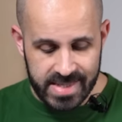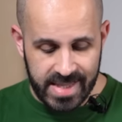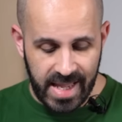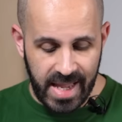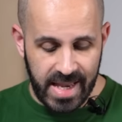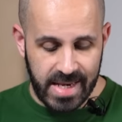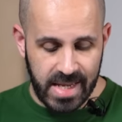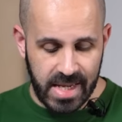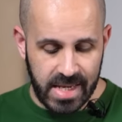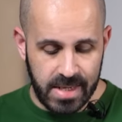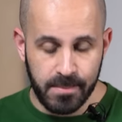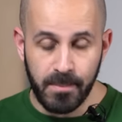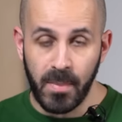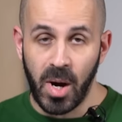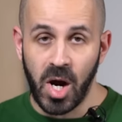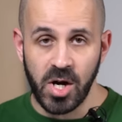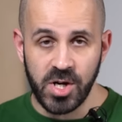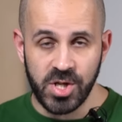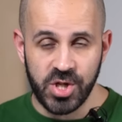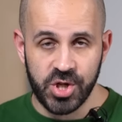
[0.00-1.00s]
Then in
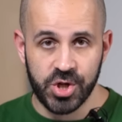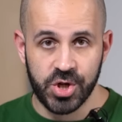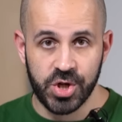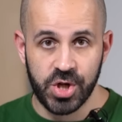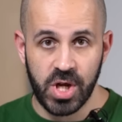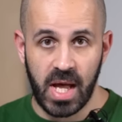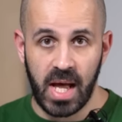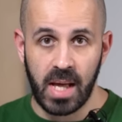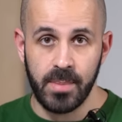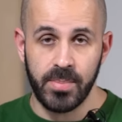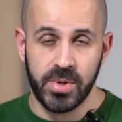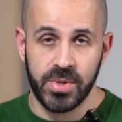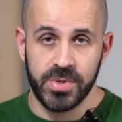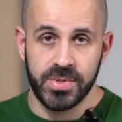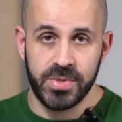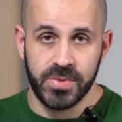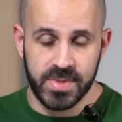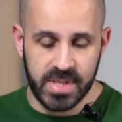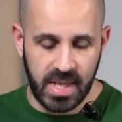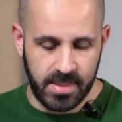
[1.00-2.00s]
March I
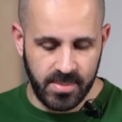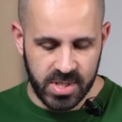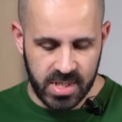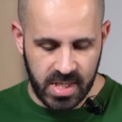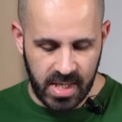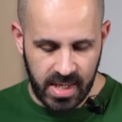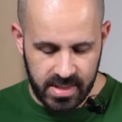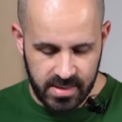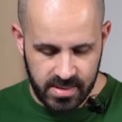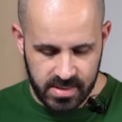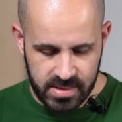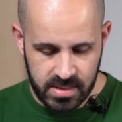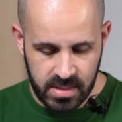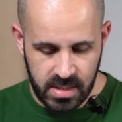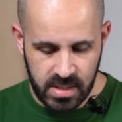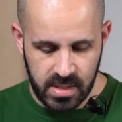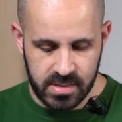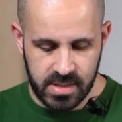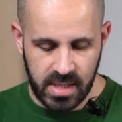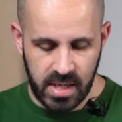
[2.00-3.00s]
bought new summer tires.
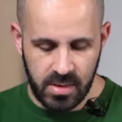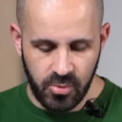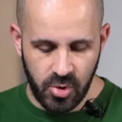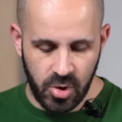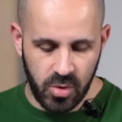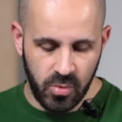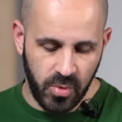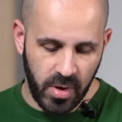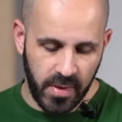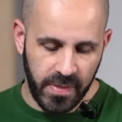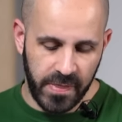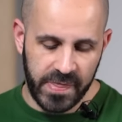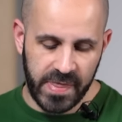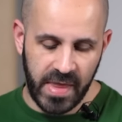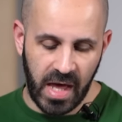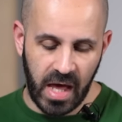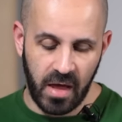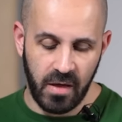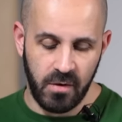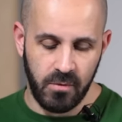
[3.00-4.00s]
They were
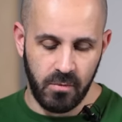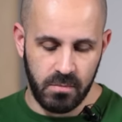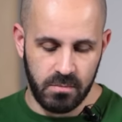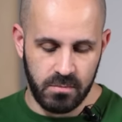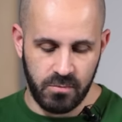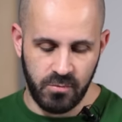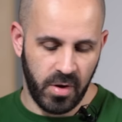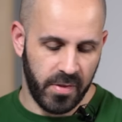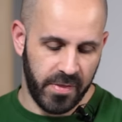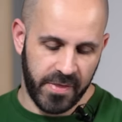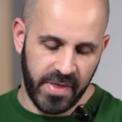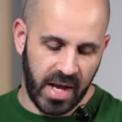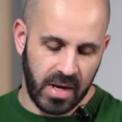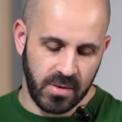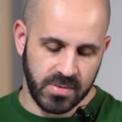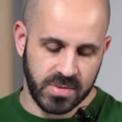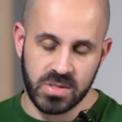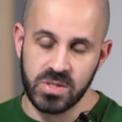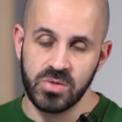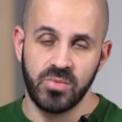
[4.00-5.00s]

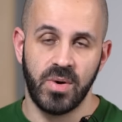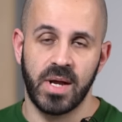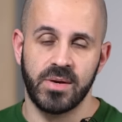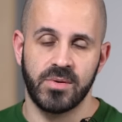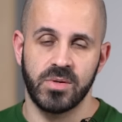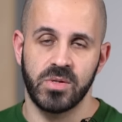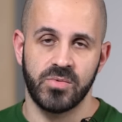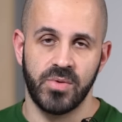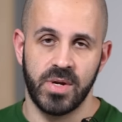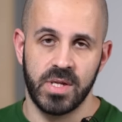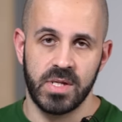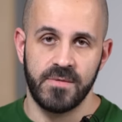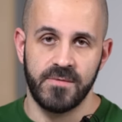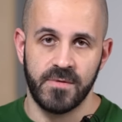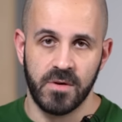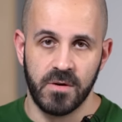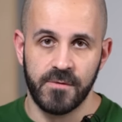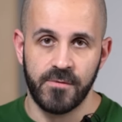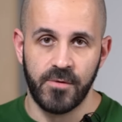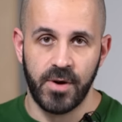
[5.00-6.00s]

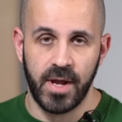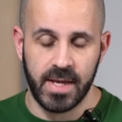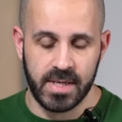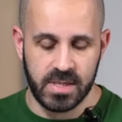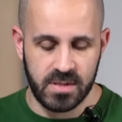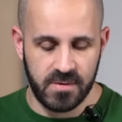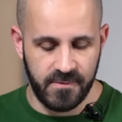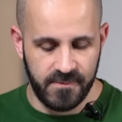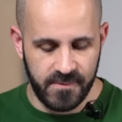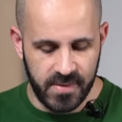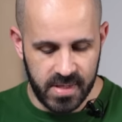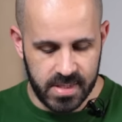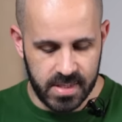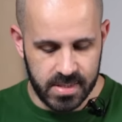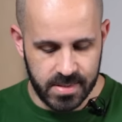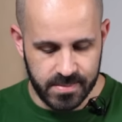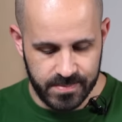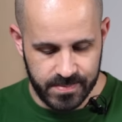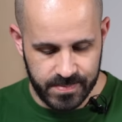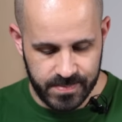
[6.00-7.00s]
1224 francs
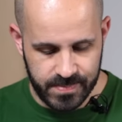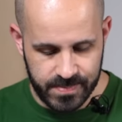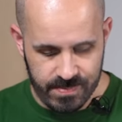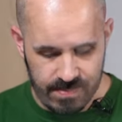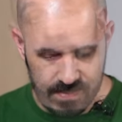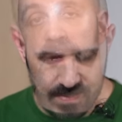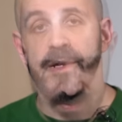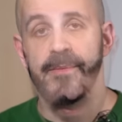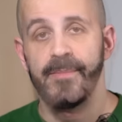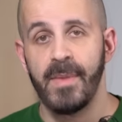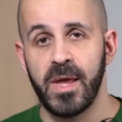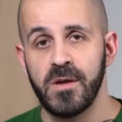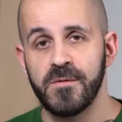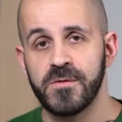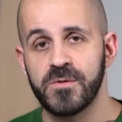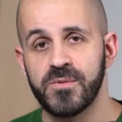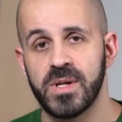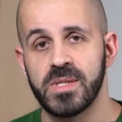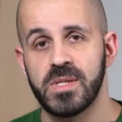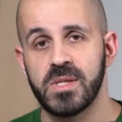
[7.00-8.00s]
fitted. In May of
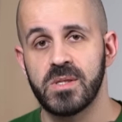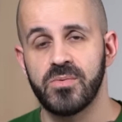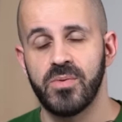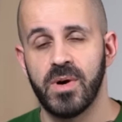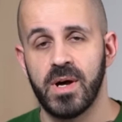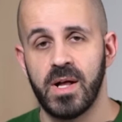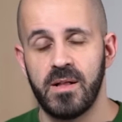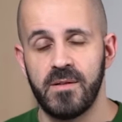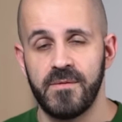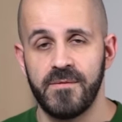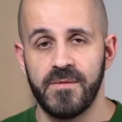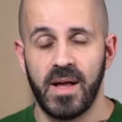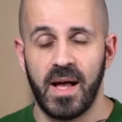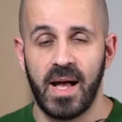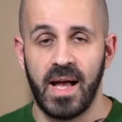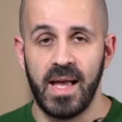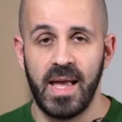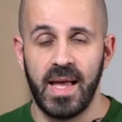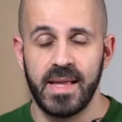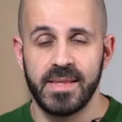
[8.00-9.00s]
2012,
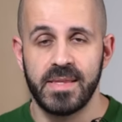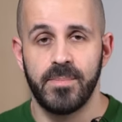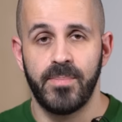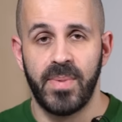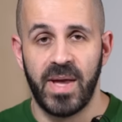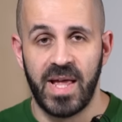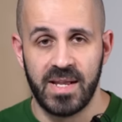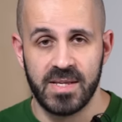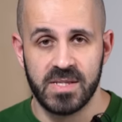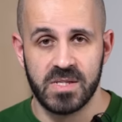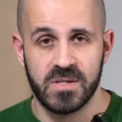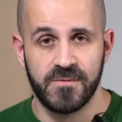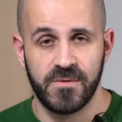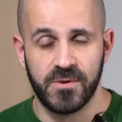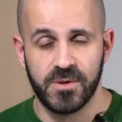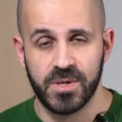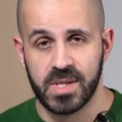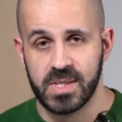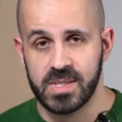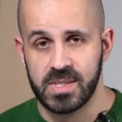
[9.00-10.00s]
I had the ballasts
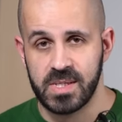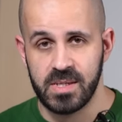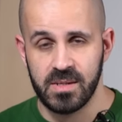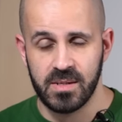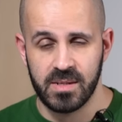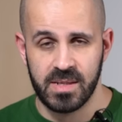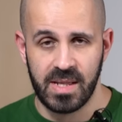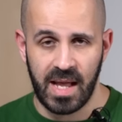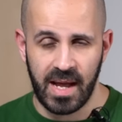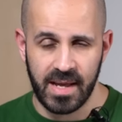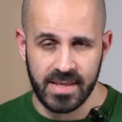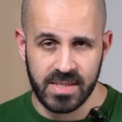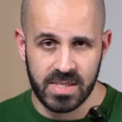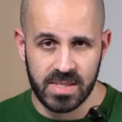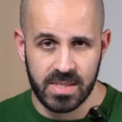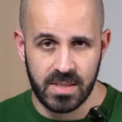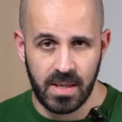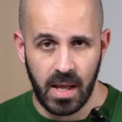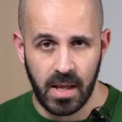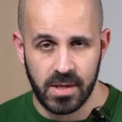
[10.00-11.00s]
for the xenon
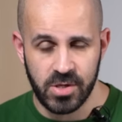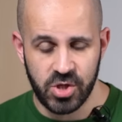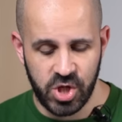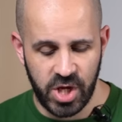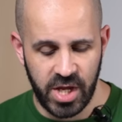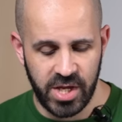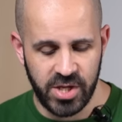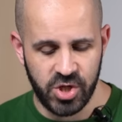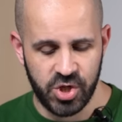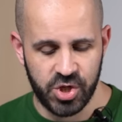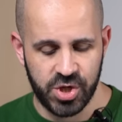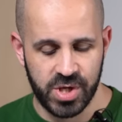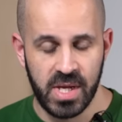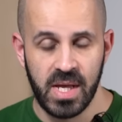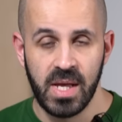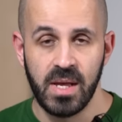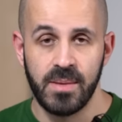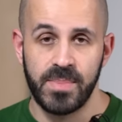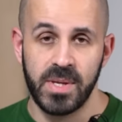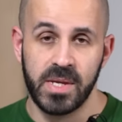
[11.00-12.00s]
lights changed
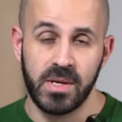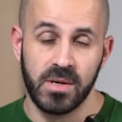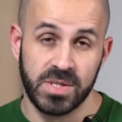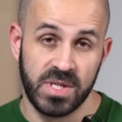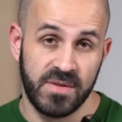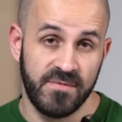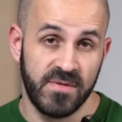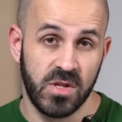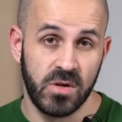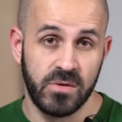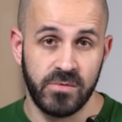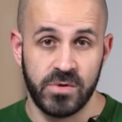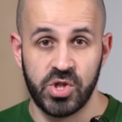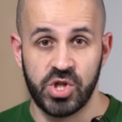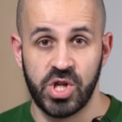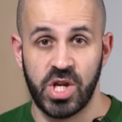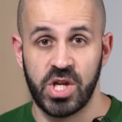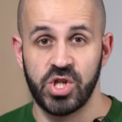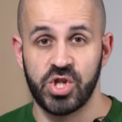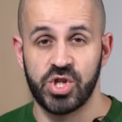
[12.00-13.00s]
because even though we
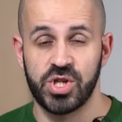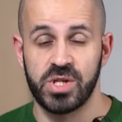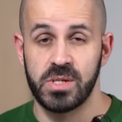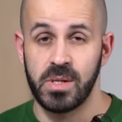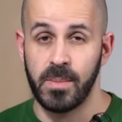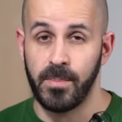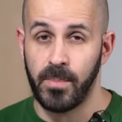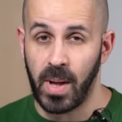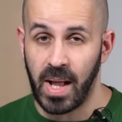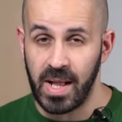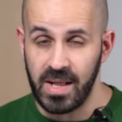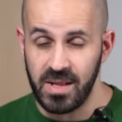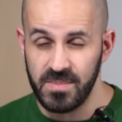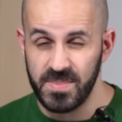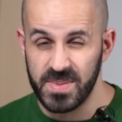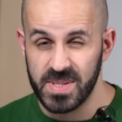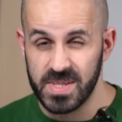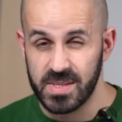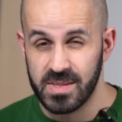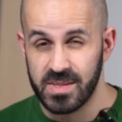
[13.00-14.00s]
changed the
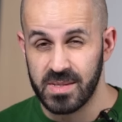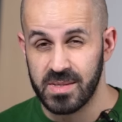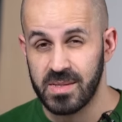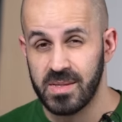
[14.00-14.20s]
bulbs,